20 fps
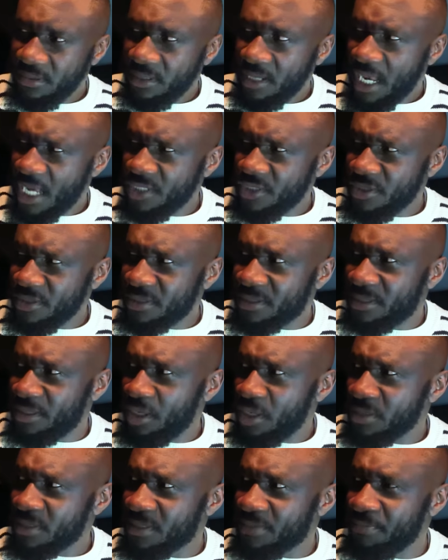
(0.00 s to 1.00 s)
I just
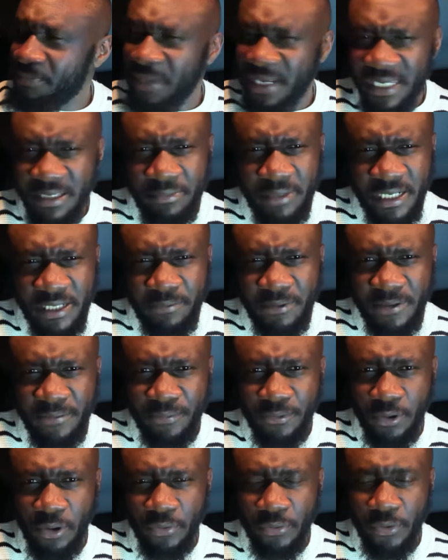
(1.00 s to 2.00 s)
lost many, many
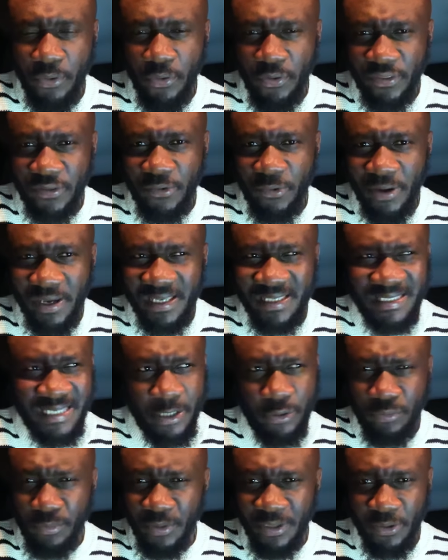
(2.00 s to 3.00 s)
people on an earthquake,
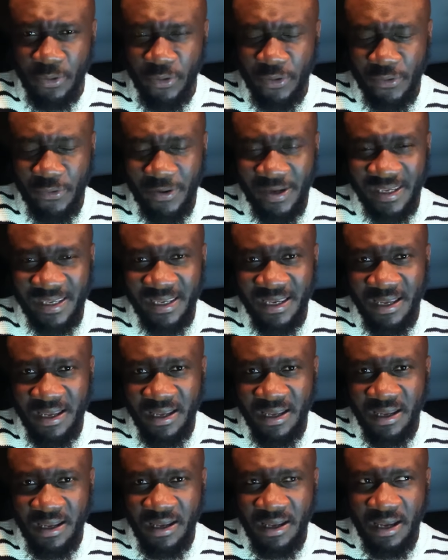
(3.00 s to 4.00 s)
terrible earthquake.
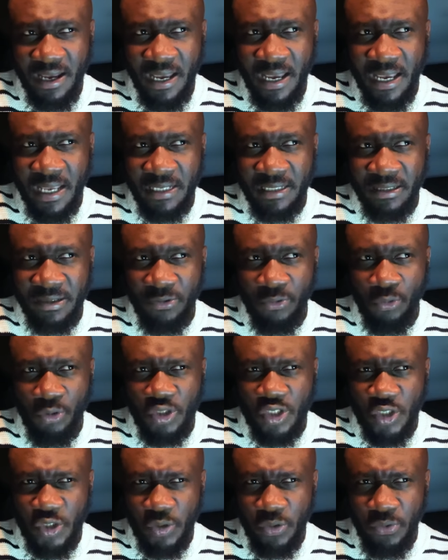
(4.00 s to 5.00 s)
And
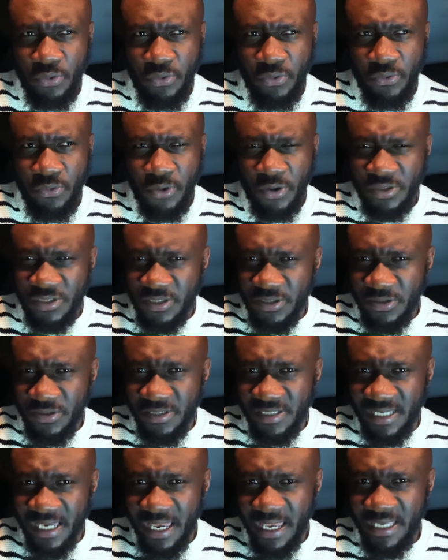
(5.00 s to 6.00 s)
what you want to
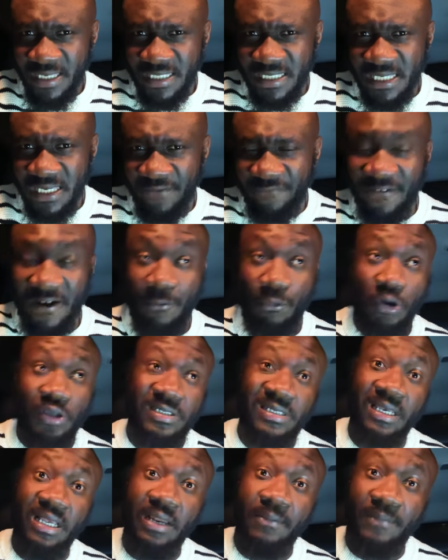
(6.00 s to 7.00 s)
say is, if I want
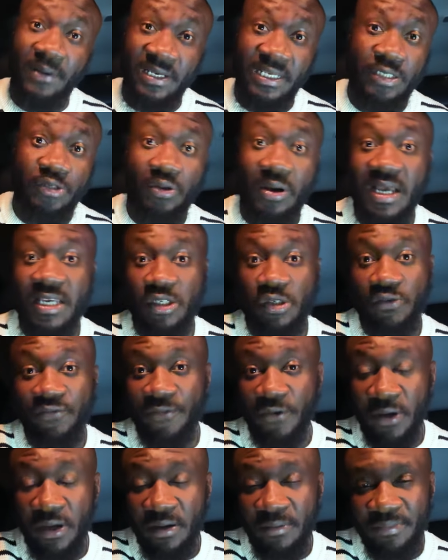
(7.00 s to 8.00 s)
help, I need to ask you
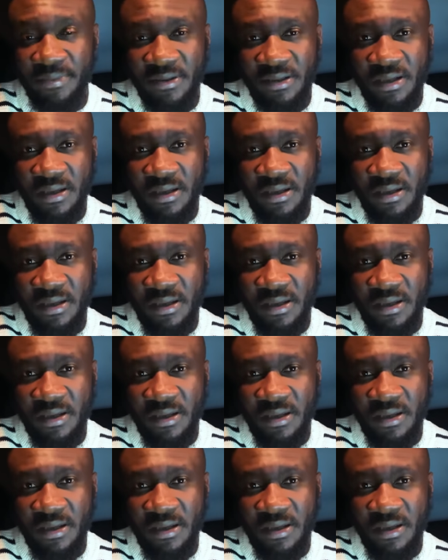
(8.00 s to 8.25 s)
for help.